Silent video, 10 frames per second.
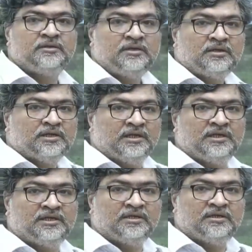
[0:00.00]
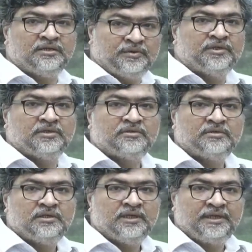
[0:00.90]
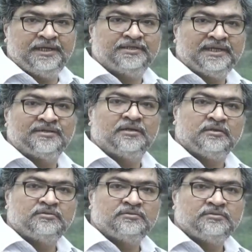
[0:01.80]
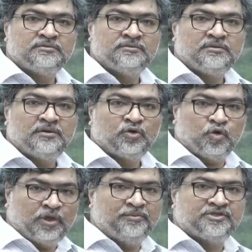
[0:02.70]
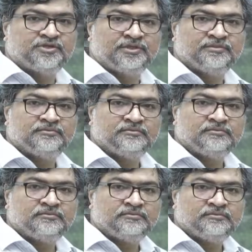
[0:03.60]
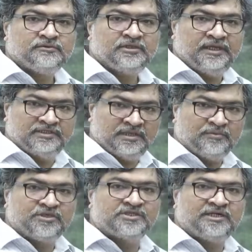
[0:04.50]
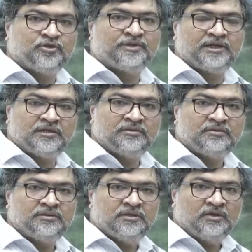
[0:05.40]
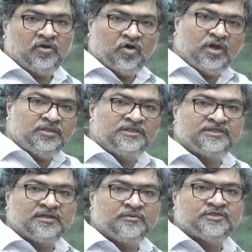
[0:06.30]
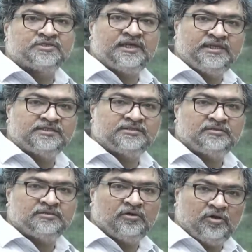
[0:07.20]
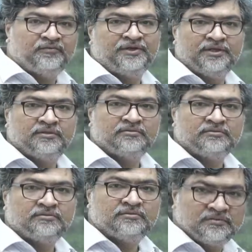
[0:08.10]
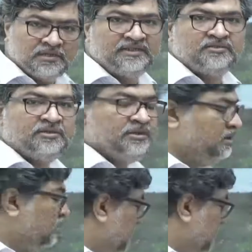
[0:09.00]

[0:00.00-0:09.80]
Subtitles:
Kallada River in Kerala, Kollam district is the Ramsar site of Kerala. All these are Ramsar sites of India, right? Now